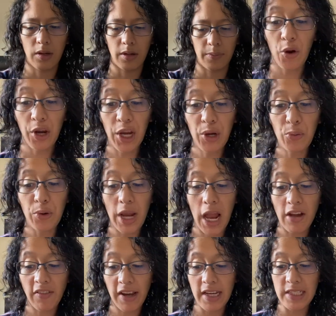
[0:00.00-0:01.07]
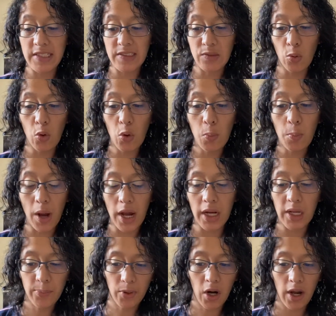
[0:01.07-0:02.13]
Okay, we have a Soul Body
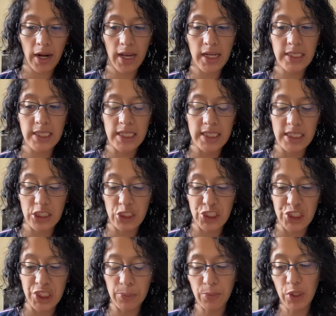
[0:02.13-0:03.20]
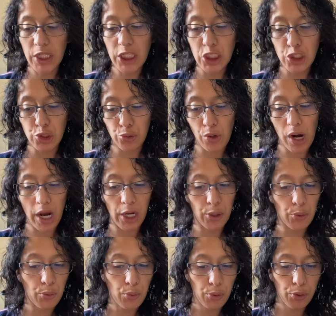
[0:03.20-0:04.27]
product. It's their Shimmering Dry
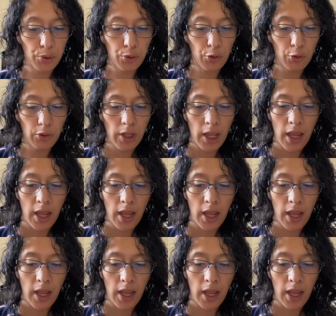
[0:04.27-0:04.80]
Oil.